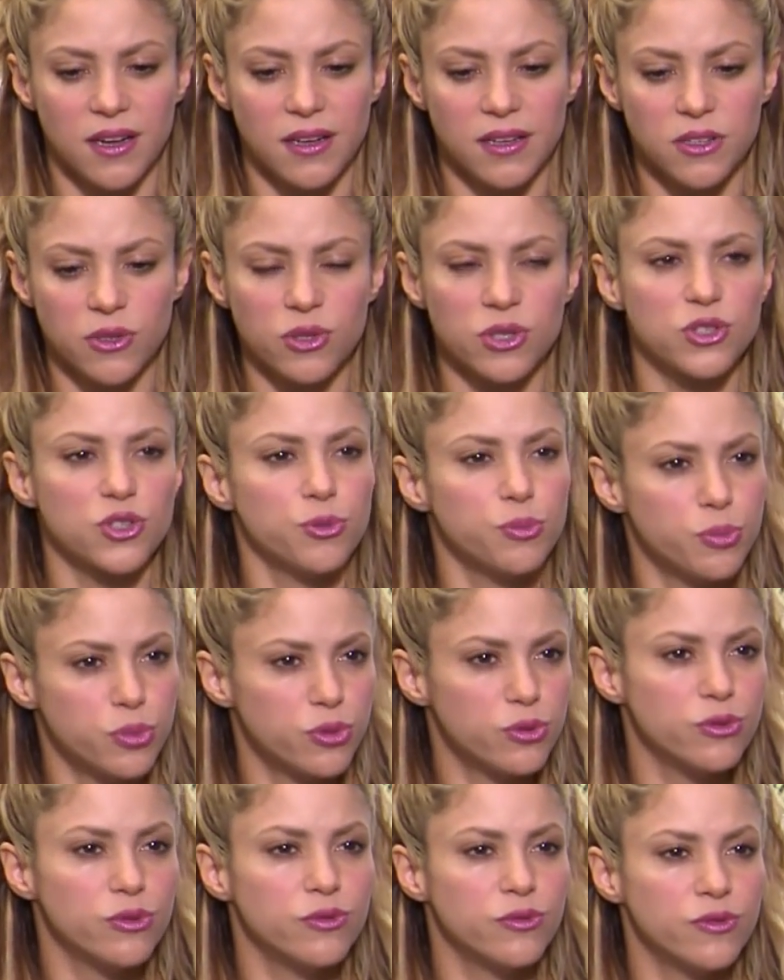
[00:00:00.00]
in order to
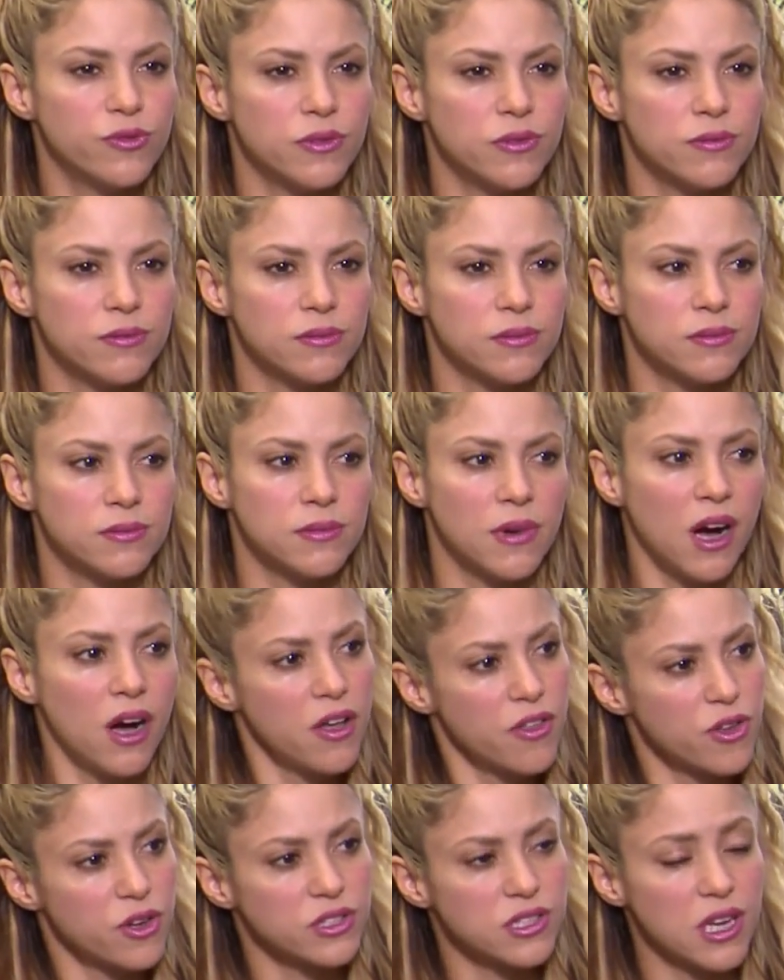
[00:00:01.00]
prove
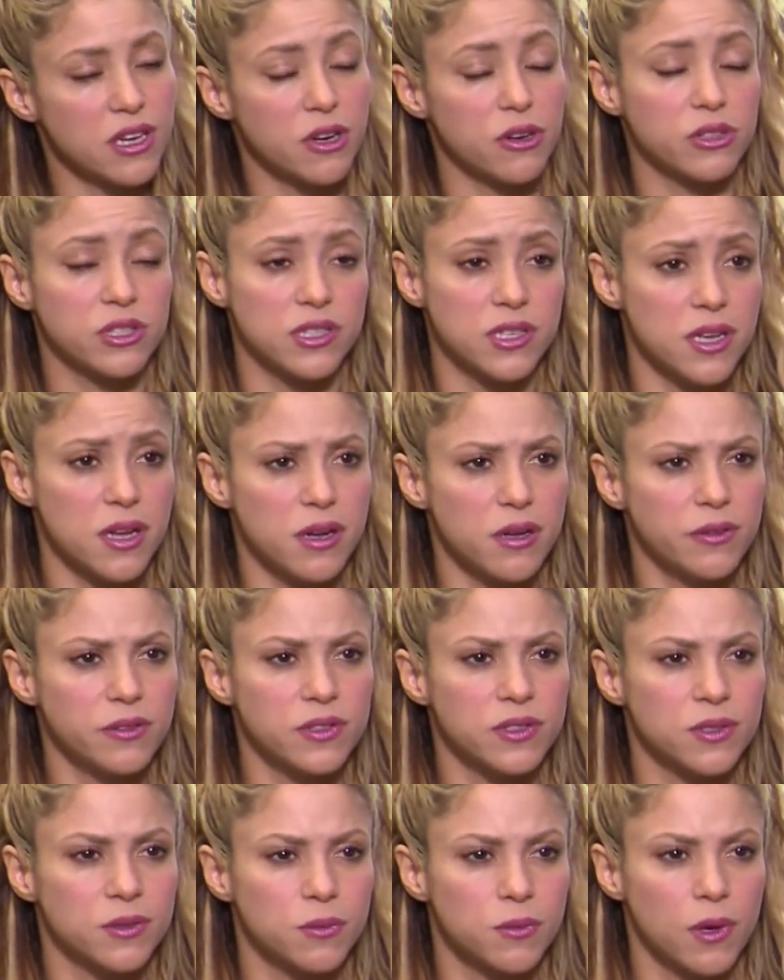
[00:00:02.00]
others and
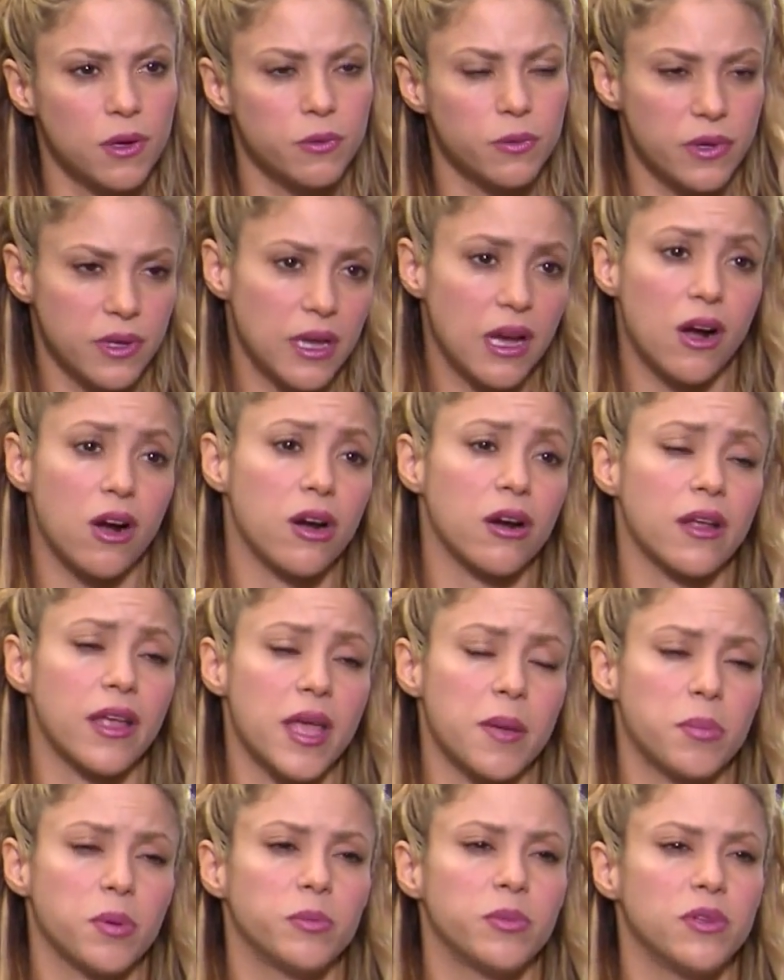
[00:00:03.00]
ourselves what we are
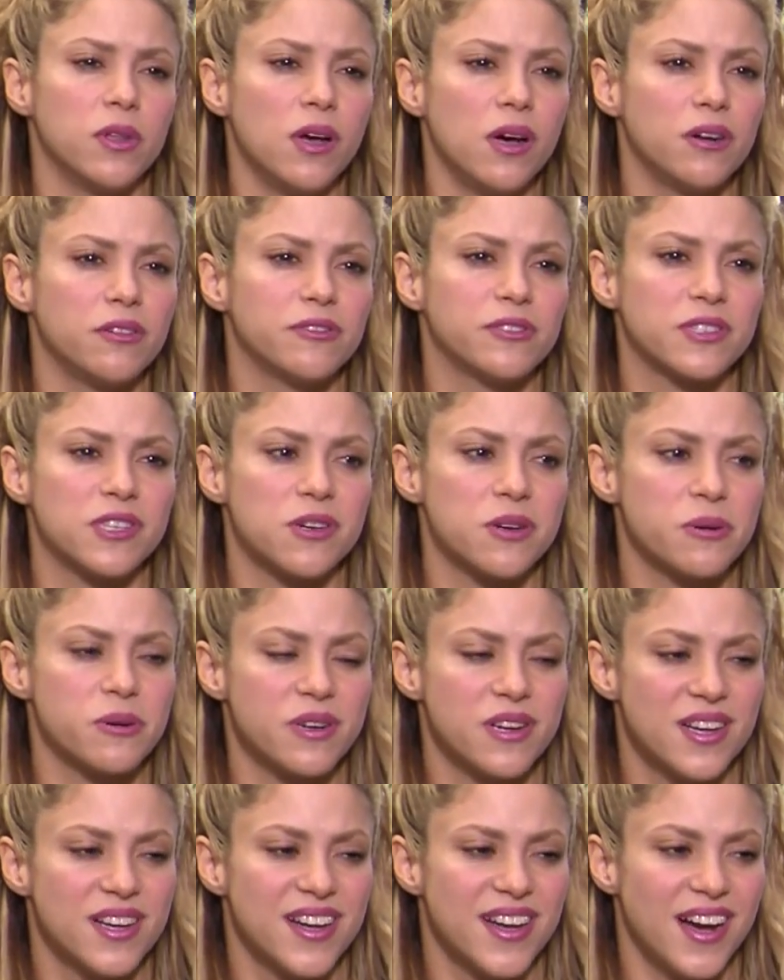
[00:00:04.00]
capable of. So
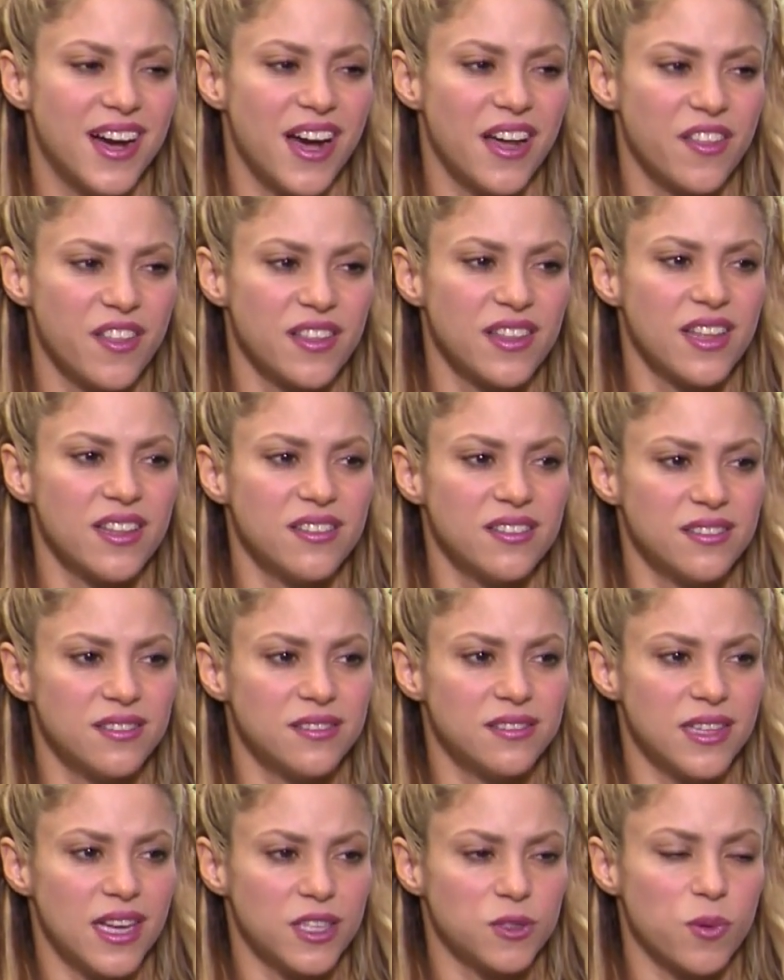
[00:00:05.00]
I think that
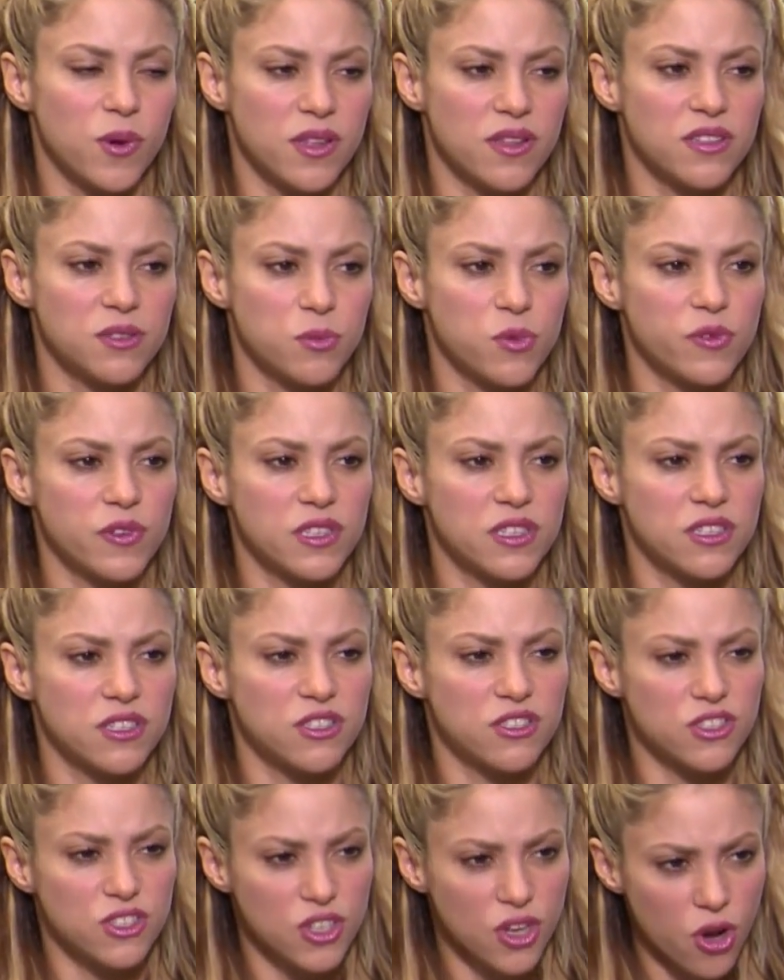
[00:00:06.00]
that's why this movie is
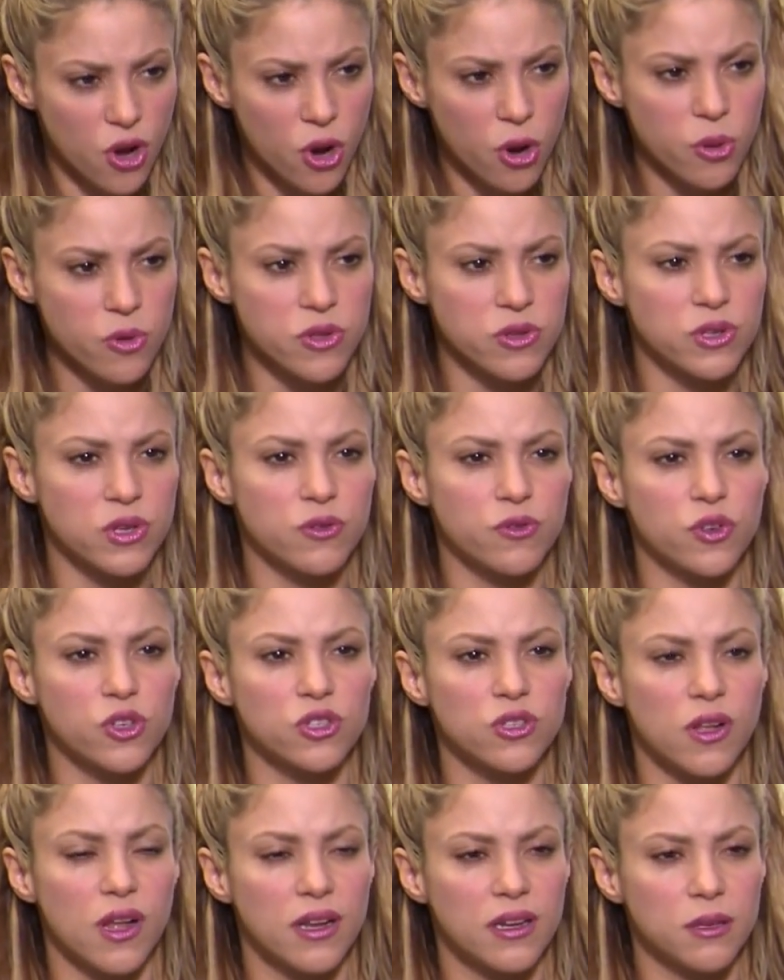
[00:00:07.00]
so
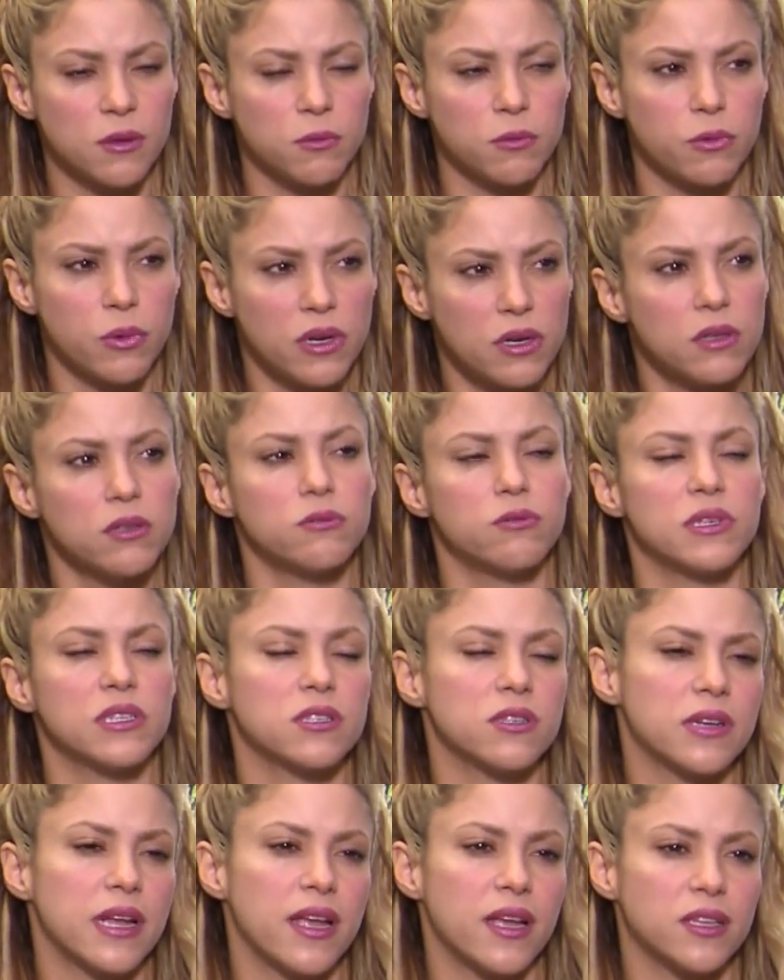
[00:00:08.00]
universal, and it will
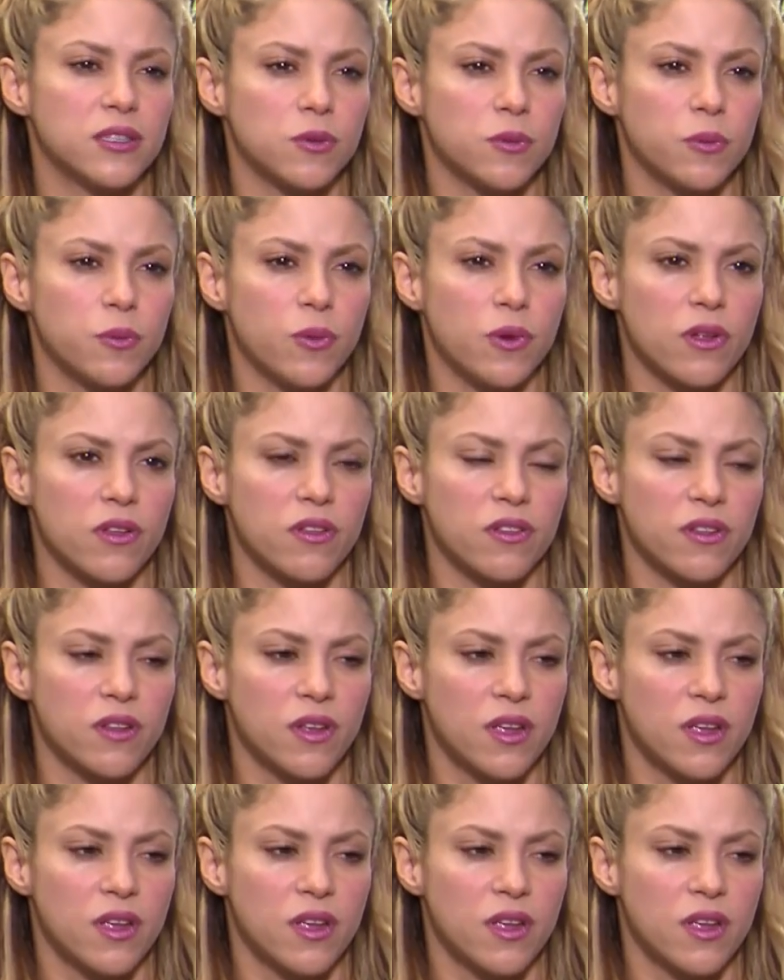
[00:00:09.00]
resonate with